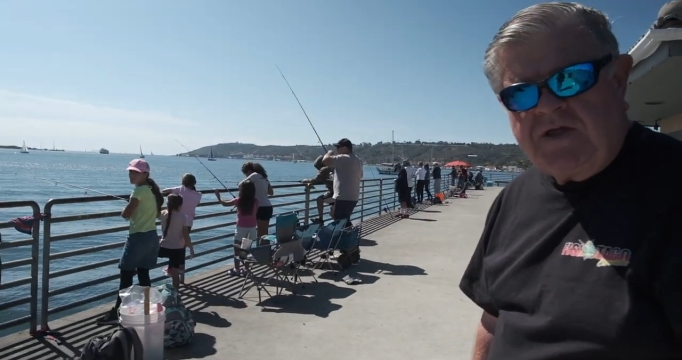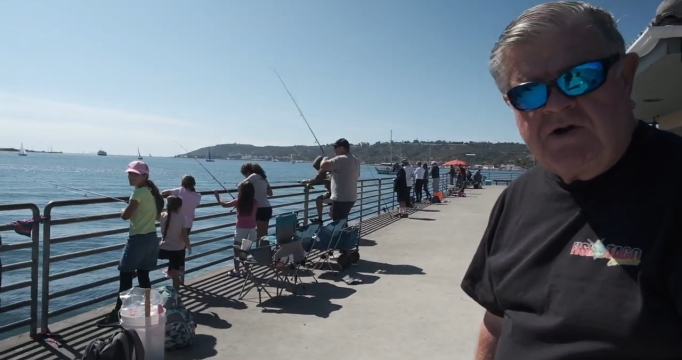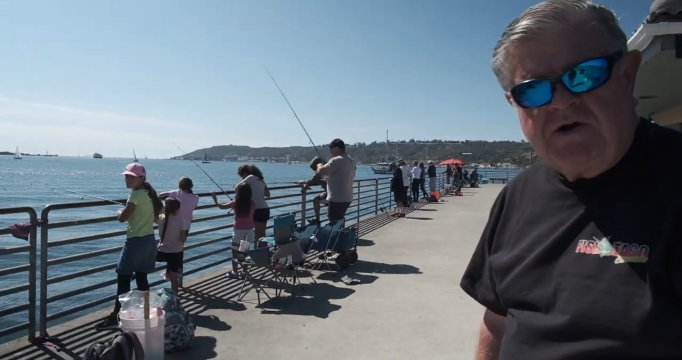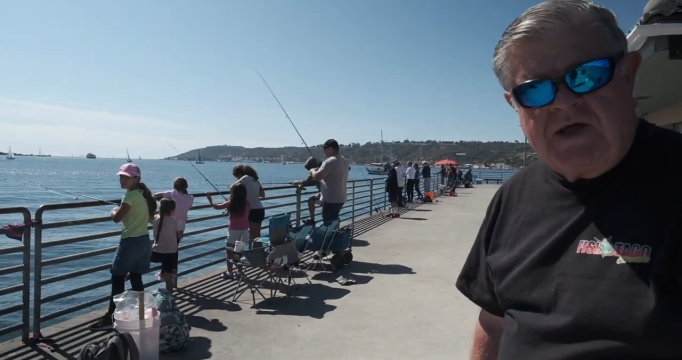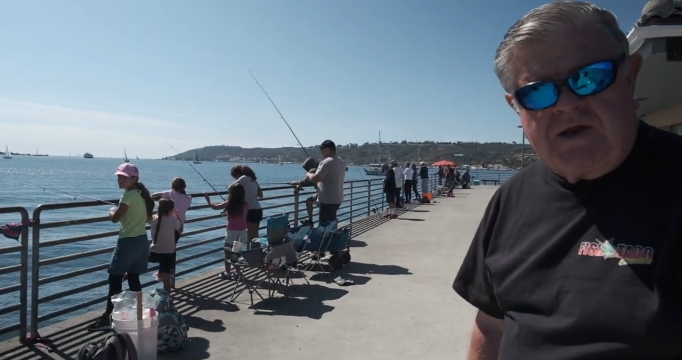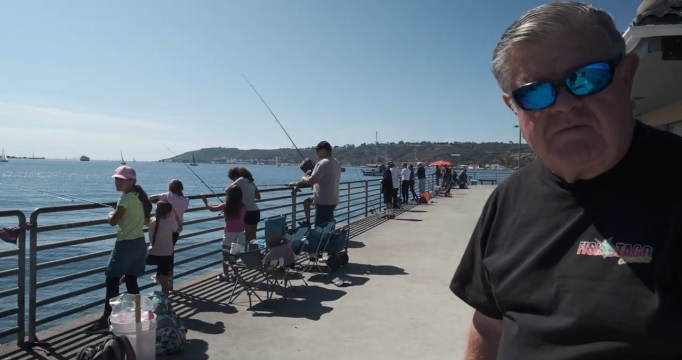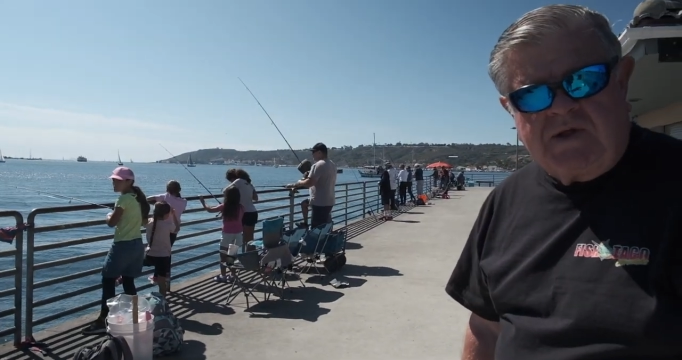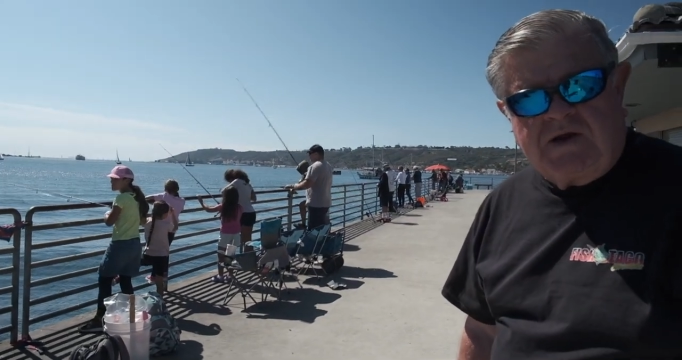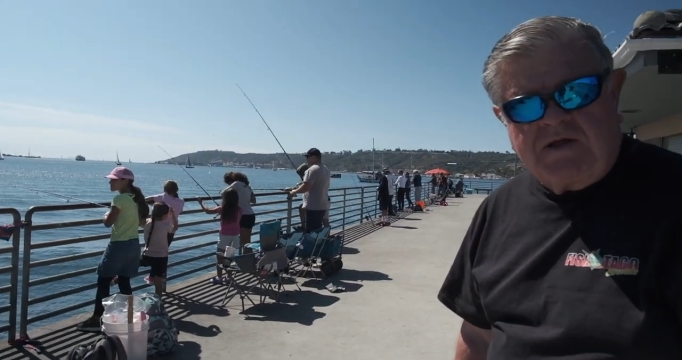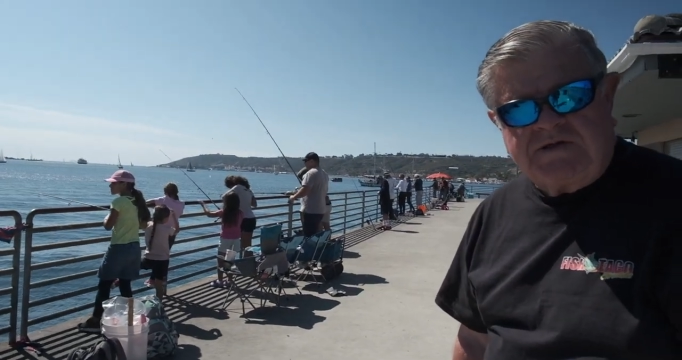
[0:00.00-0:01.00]
internet and
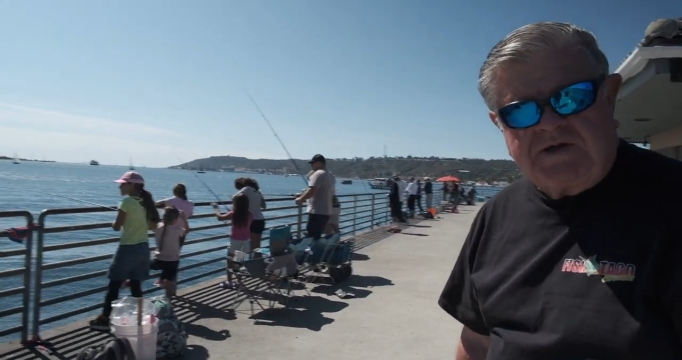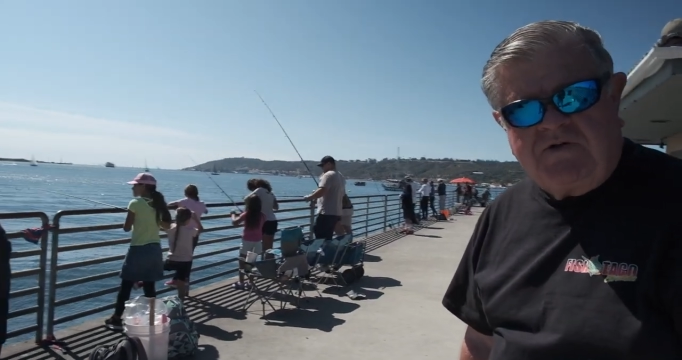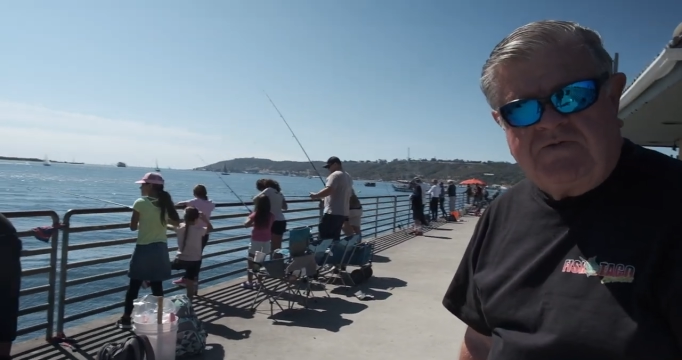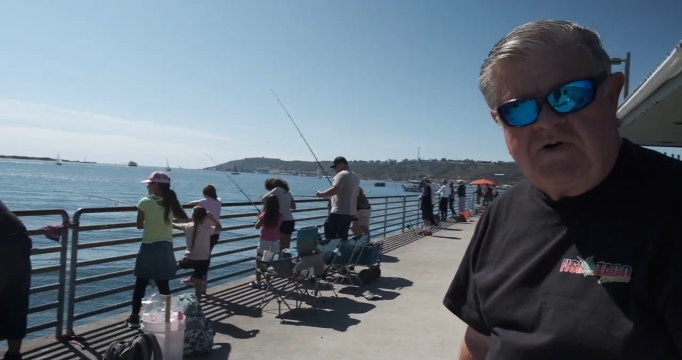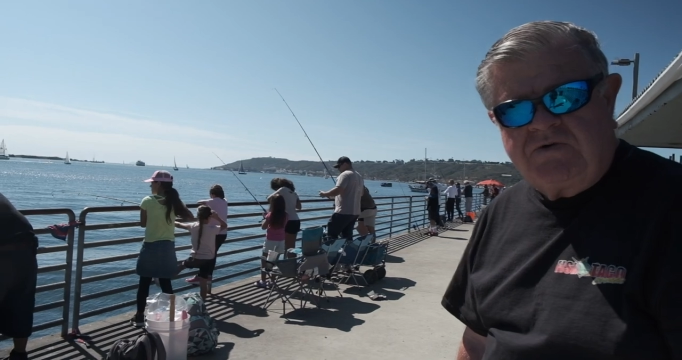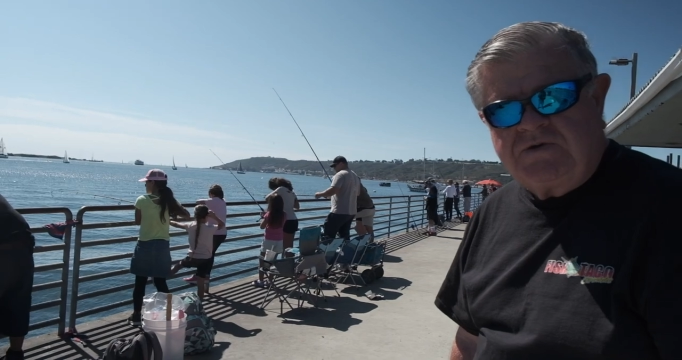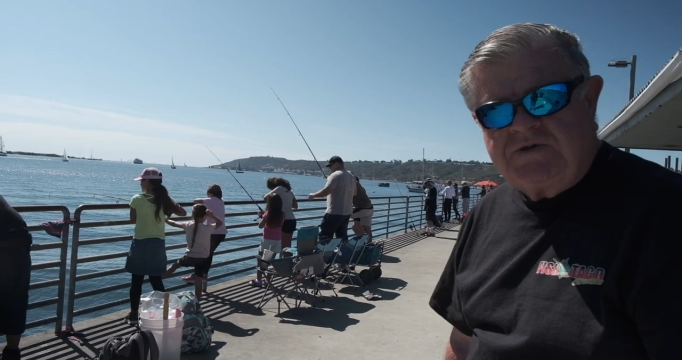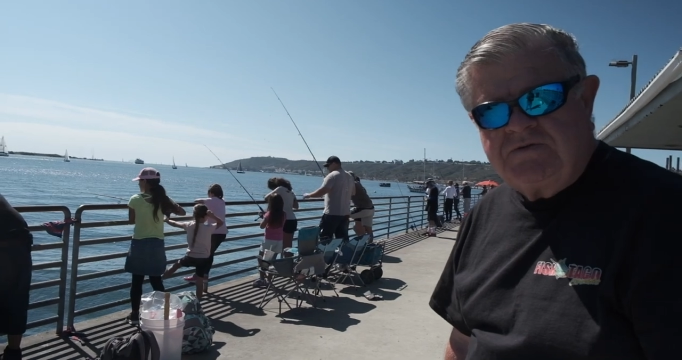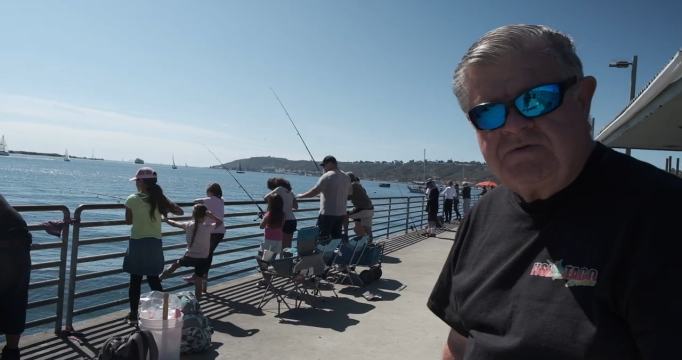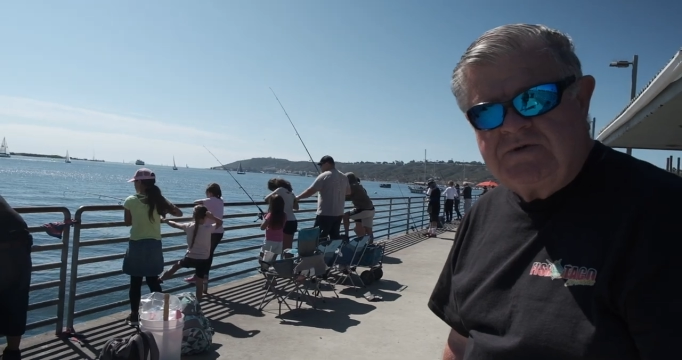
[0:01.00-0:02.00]
being on cell phones.
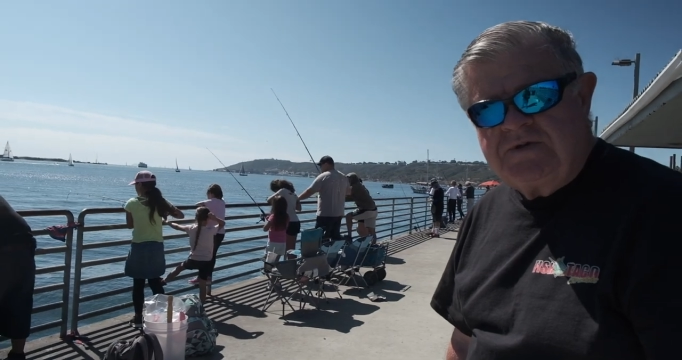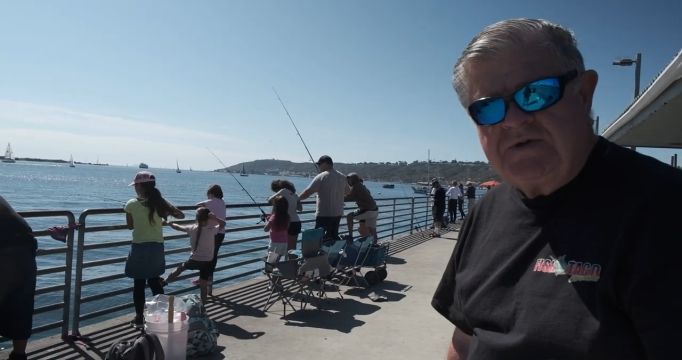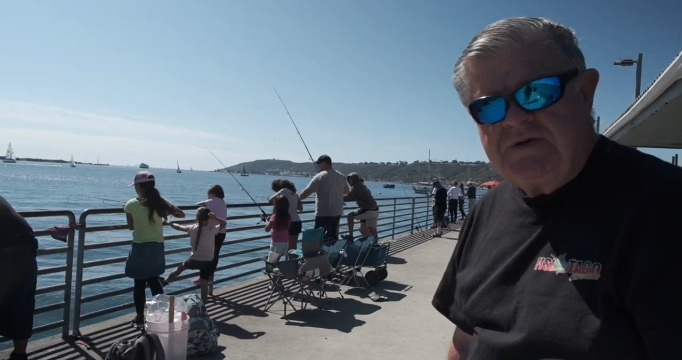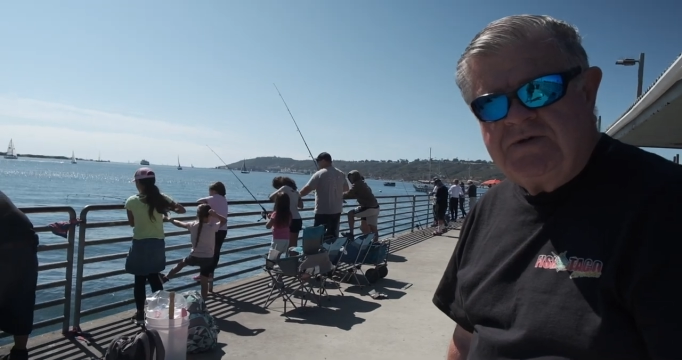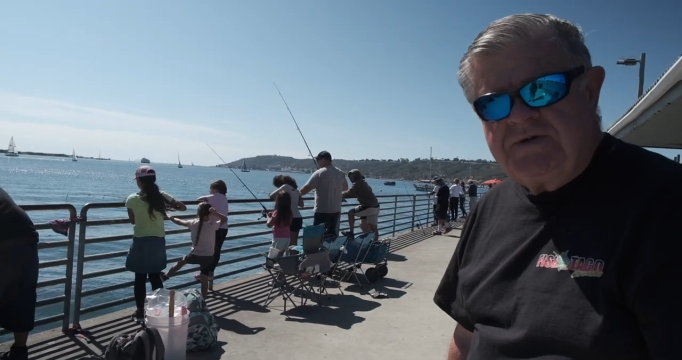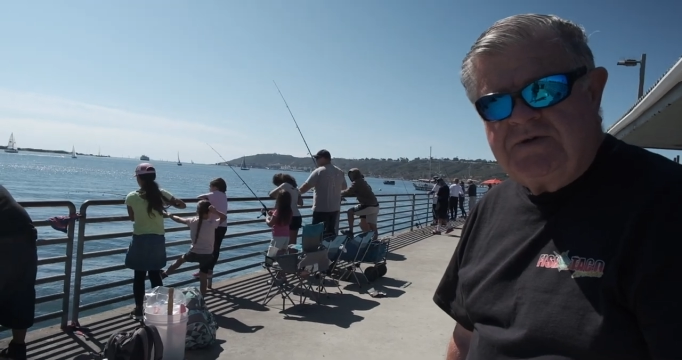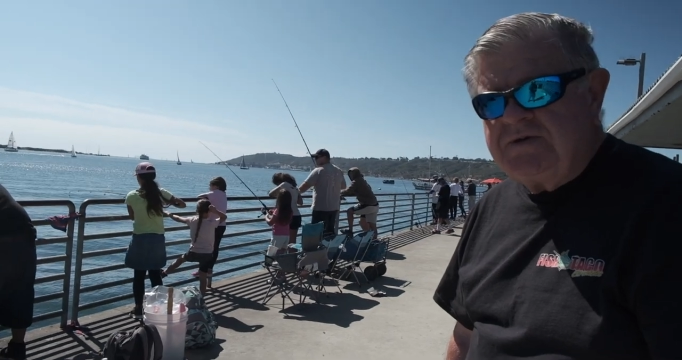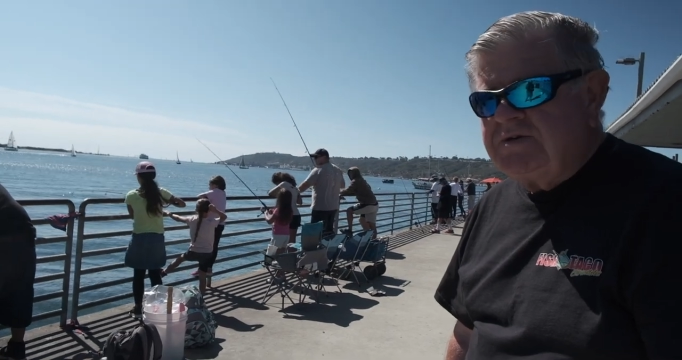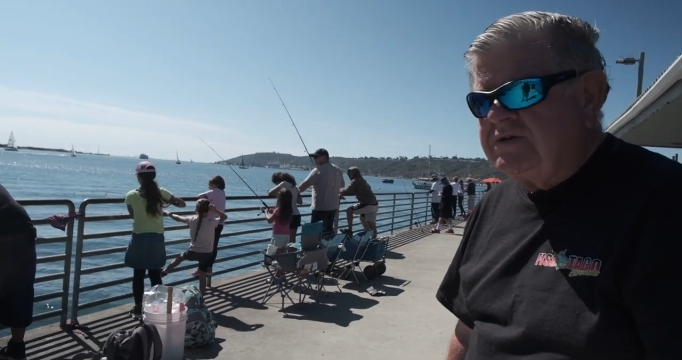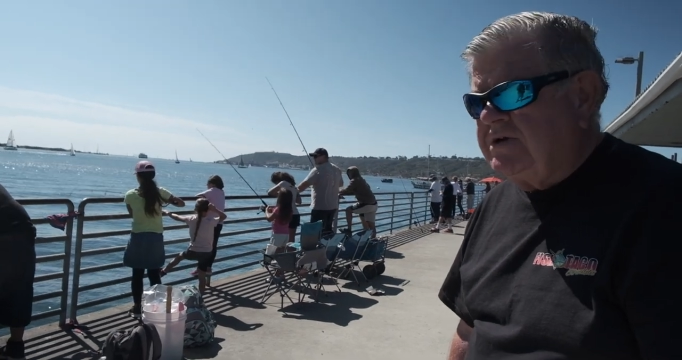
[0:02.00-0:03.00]

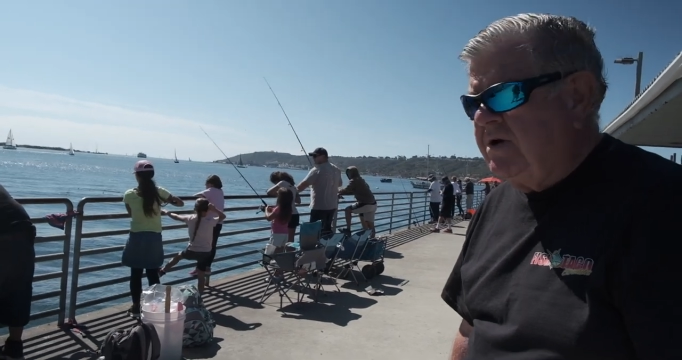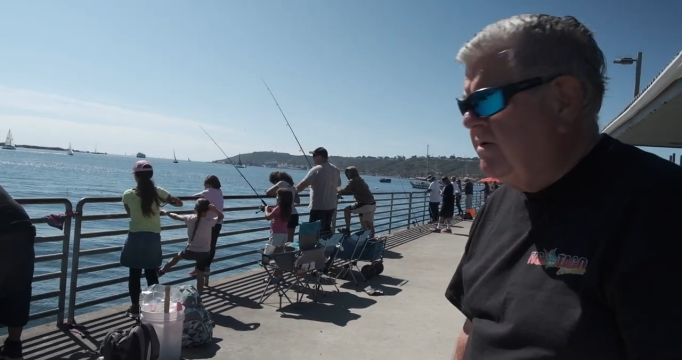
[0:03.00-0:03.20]
So